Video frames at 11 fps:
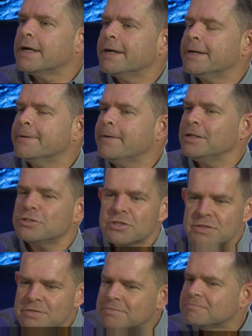and to
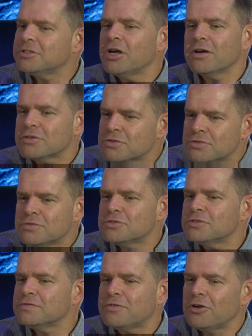just
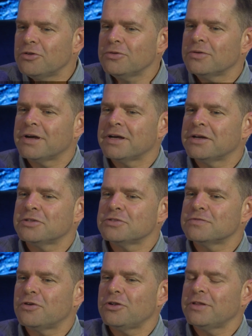to follow
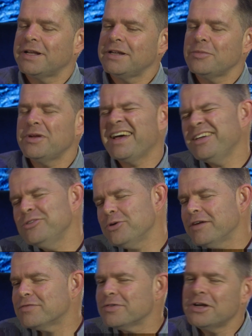that lead. I mean, you
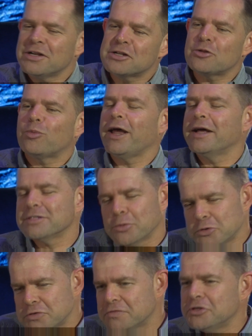have little plans. I
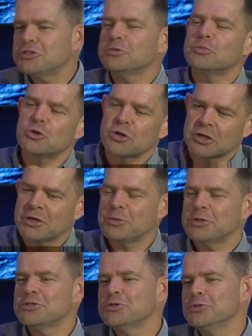want to finish a book, and I
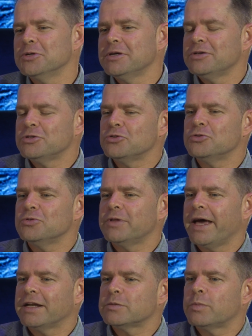want to do
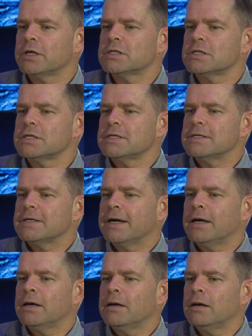that. But
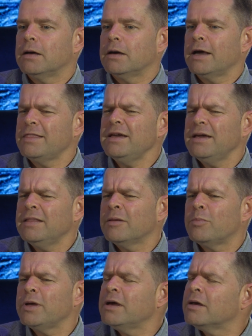I think in the
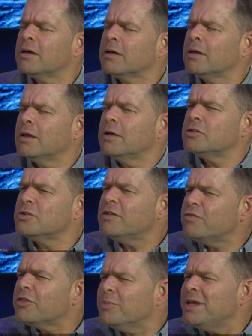bigger, to
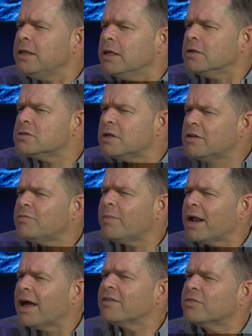live with meaning, to live my
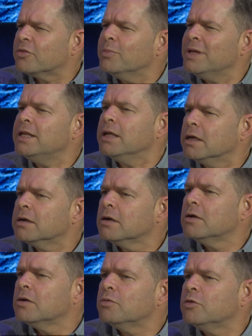life with meaning,
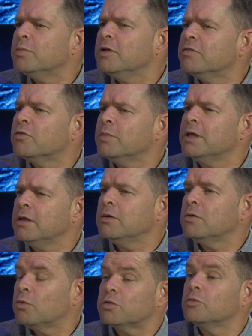would be for me
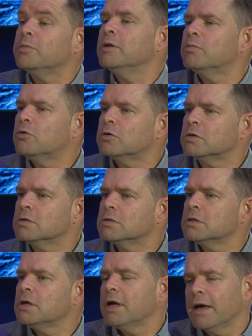what would be important,
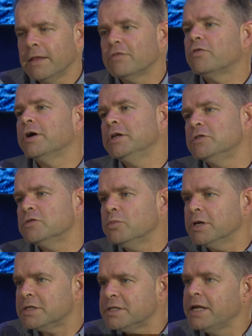and therefore I need to
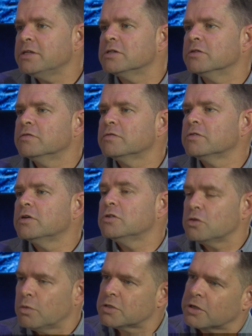be attentive
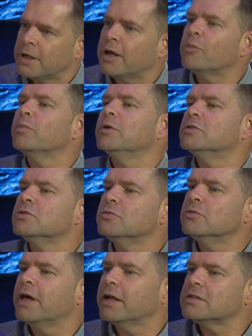to what's going to help me to do
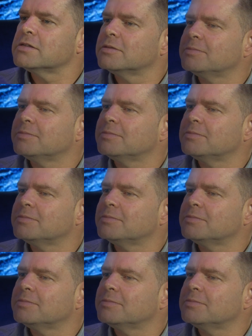that.